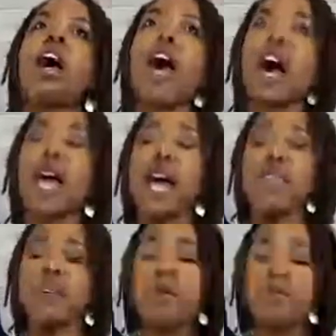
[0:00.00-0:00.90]
I
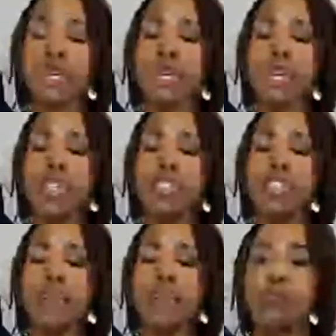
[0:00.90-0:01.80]
have a big
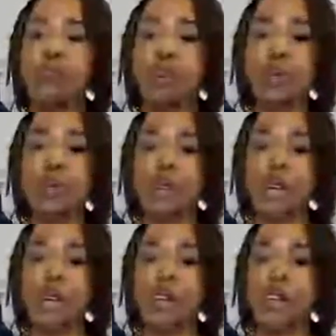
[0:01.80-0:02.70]
7-foot
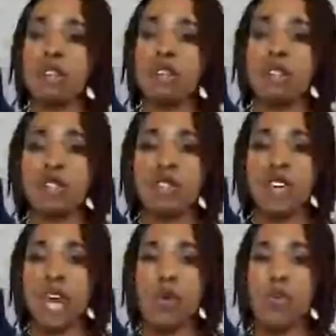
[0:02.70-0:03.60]
mirror
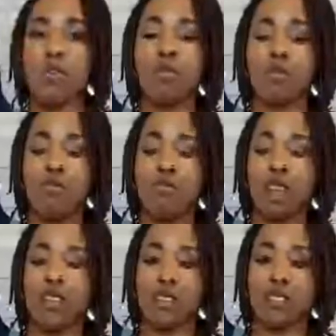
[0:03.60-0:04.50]
that I will
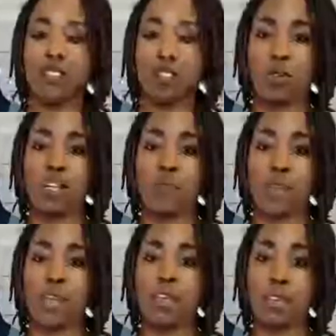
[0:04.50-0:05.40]
face the screen of
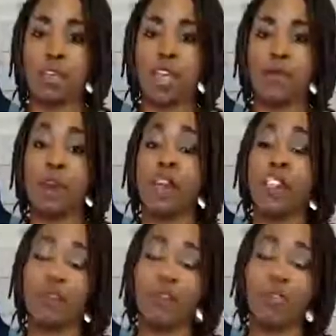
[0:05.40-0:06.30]
my camera. I
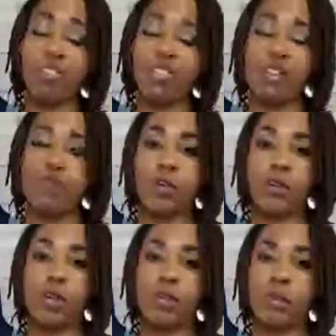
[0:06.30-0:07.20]
use my cell
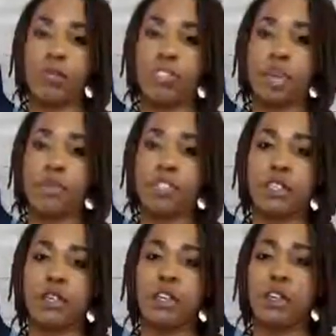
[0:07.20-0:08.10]
phone, a
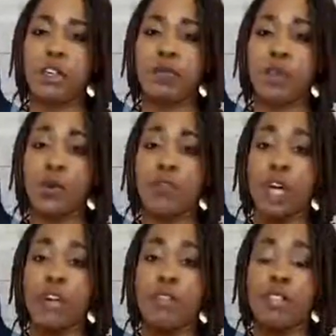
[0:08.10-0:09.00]
Samsung Note
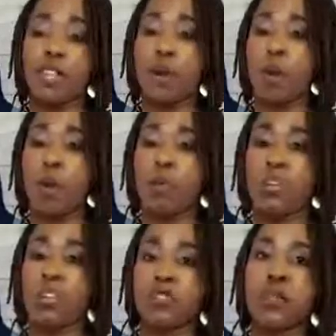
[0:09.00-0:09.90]
5, to take all my
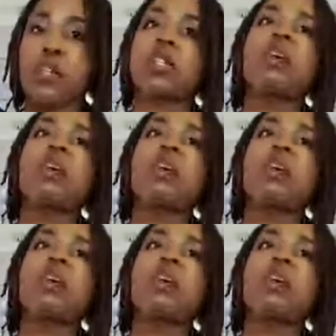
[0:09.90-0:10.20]
pictures with.